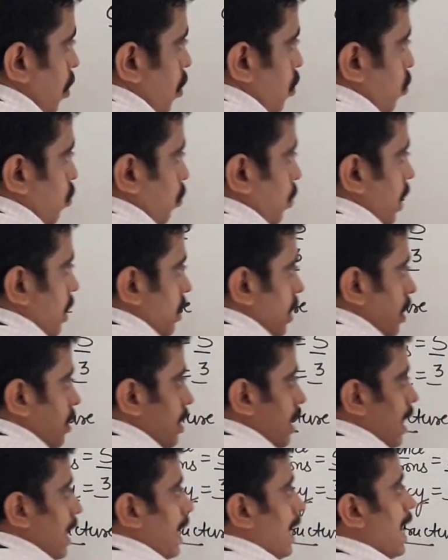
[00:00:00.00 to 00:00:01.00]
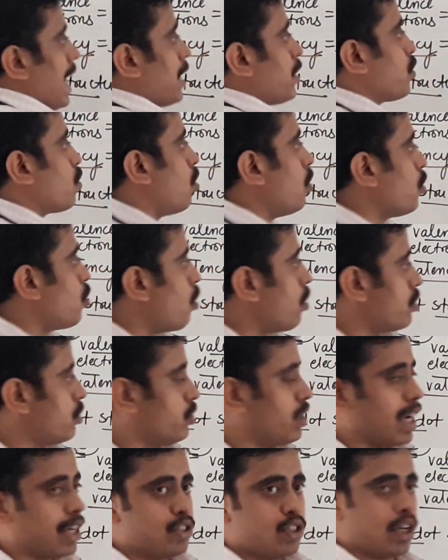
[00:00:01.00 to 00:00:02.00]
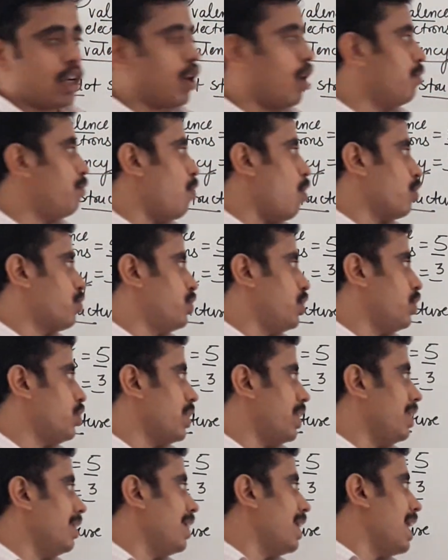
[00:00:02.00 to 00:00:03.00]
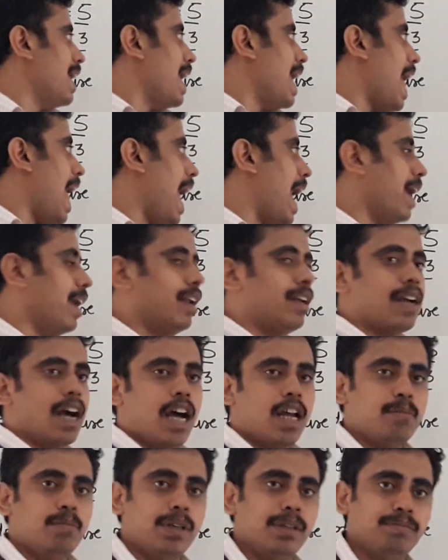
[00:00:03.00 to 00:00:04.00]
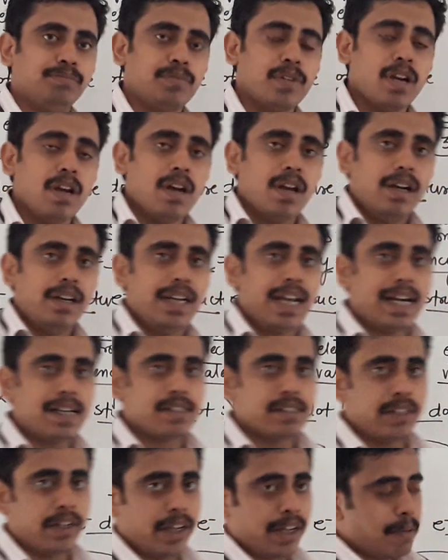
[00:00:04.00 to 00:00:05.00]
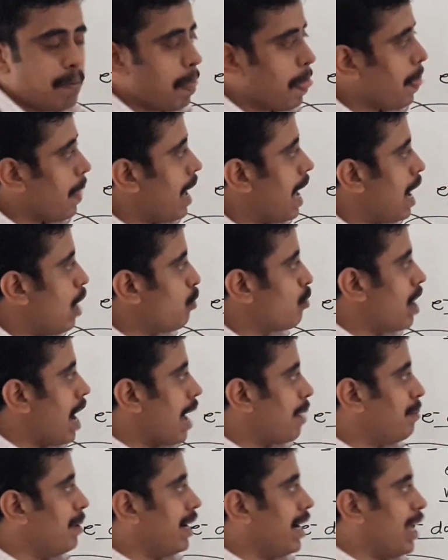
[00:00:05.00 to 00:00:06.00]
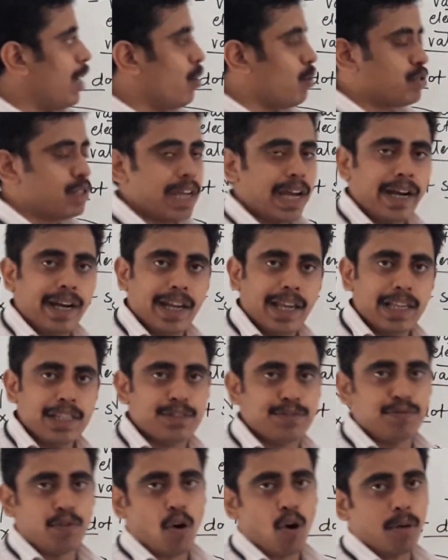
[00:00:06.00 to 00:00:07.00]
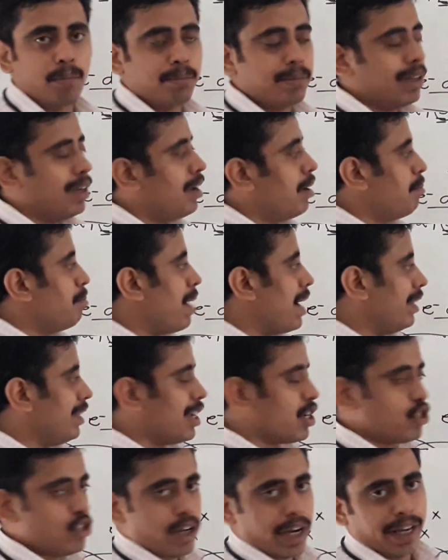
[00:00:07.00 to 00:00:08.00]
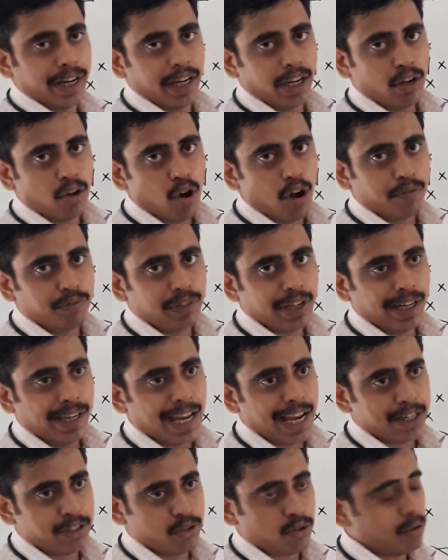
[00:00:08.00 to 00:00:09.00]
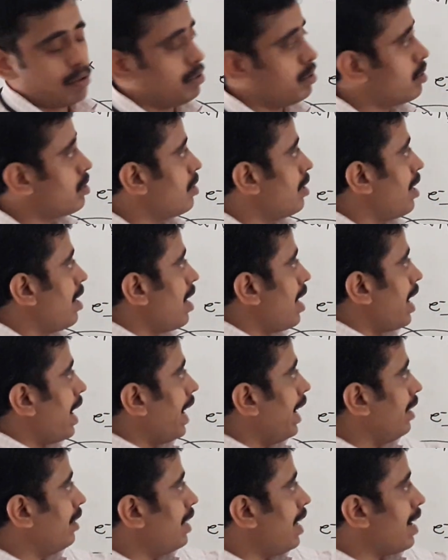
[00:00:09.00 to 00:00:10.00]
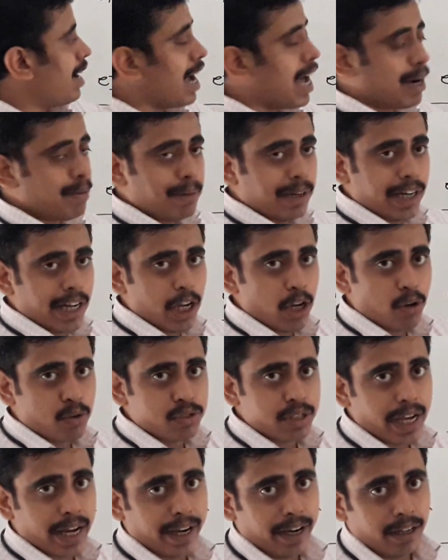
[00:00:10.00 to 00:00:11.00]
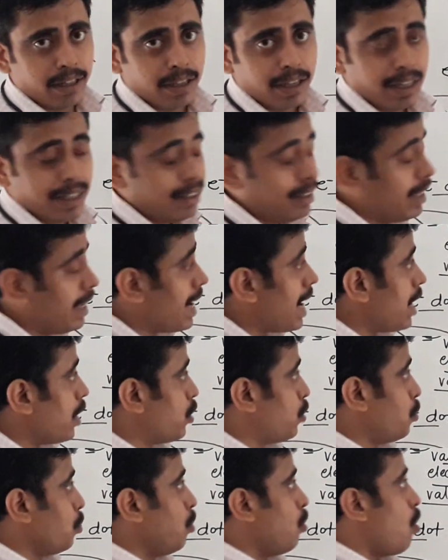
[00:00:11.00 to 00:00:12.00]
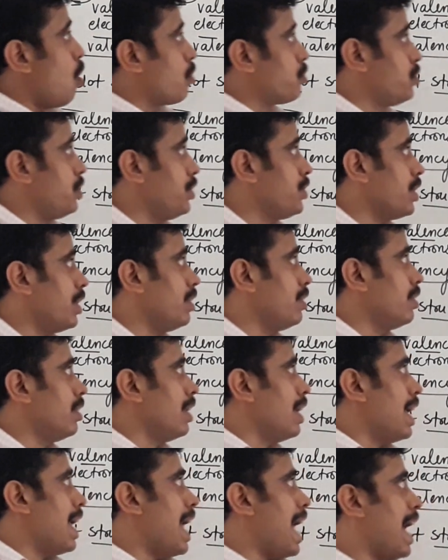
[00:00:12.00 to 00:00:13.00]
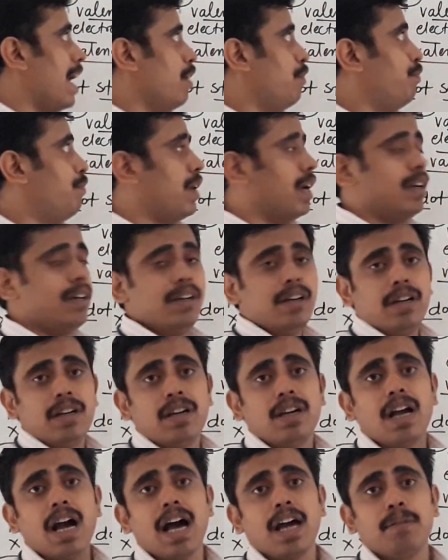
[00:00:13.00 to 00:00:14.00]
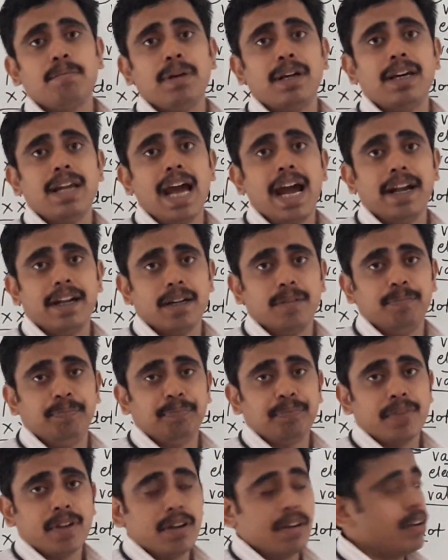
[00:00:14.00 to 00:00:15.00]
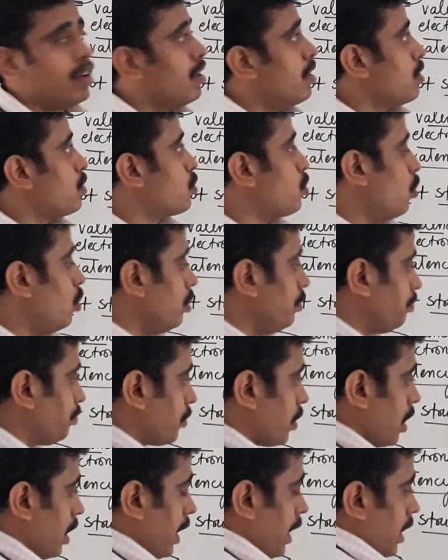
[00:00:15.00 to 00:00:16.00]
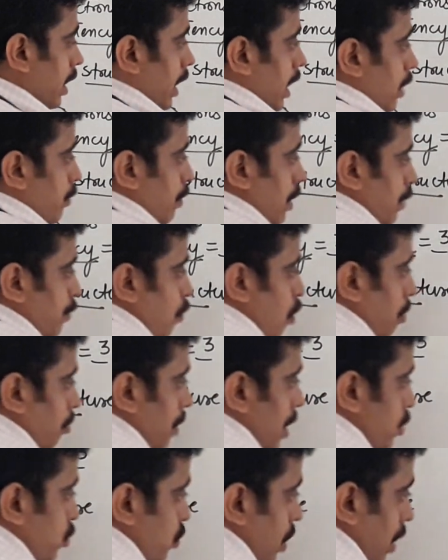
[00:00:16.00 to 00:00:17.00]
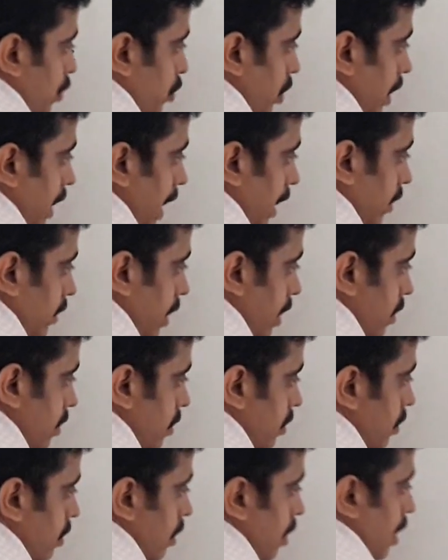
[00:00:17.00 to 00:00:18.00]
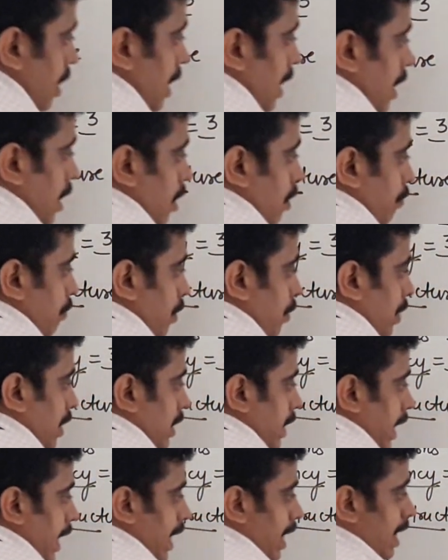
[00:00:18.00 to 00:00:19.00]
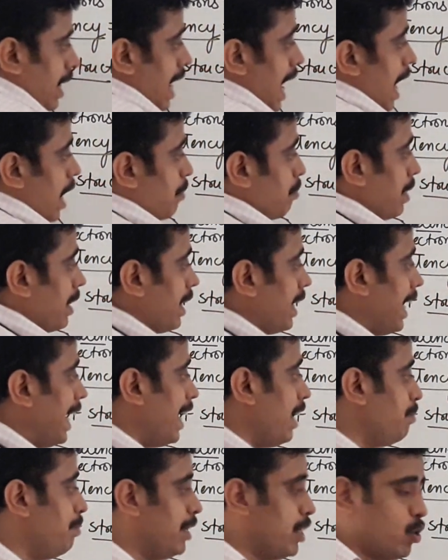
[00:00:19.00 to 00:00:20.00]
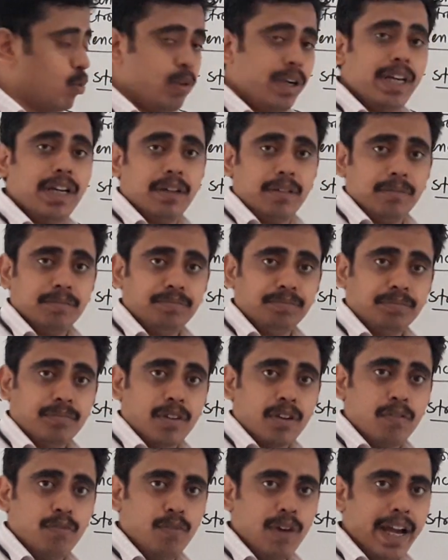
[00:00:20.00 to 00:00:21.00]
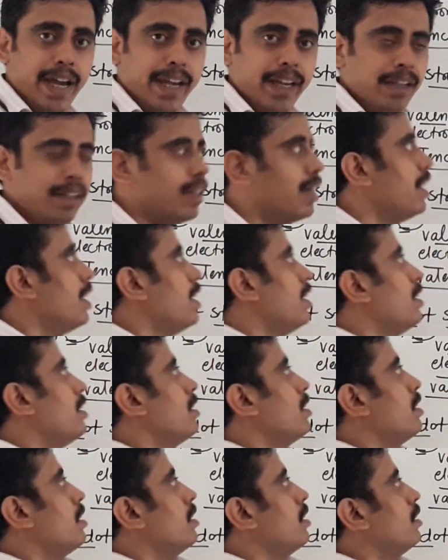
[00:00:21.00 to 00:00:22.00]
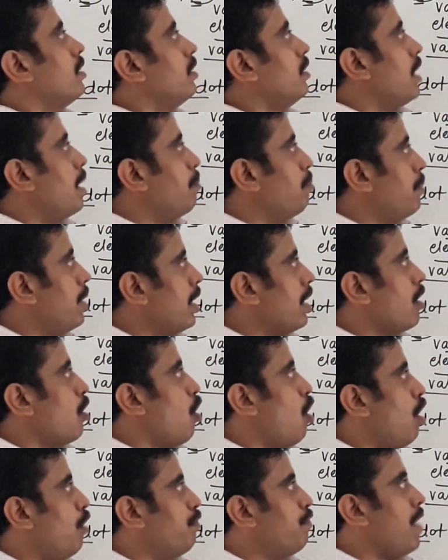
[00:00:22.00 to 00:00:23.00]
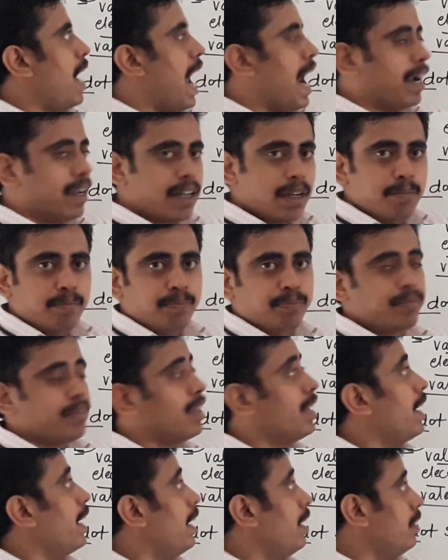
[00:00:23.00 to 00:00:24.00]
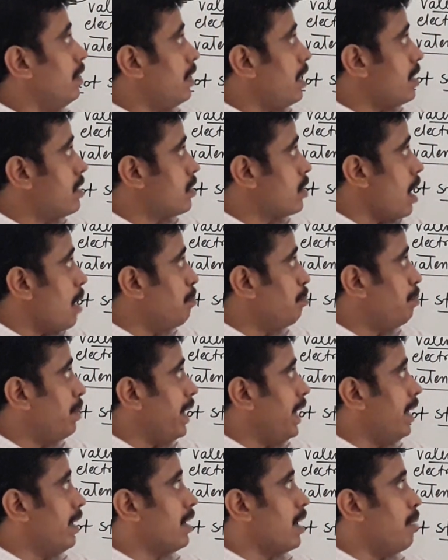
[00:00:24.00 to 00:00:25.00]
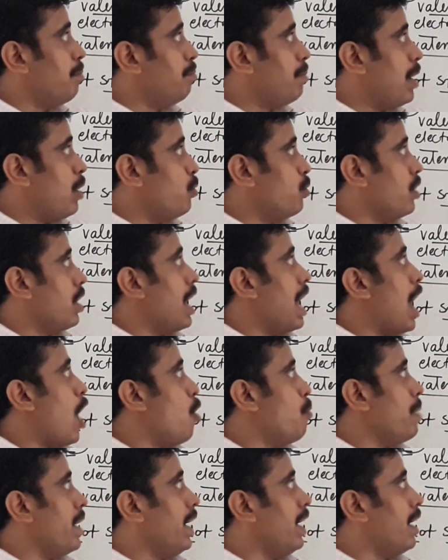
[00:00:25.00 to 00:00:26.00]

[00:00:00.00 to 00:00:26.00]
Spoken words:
So this is the electron dot structure of oxygen and carbon. Let's see how carbon dioxide is formed by the sharing of the electrons. In the carbon dioxide, there are 2 oxygen and 1 carbon atom. So it will form the structure like this. We will take carbon in between by number of atom in this complete compound. How many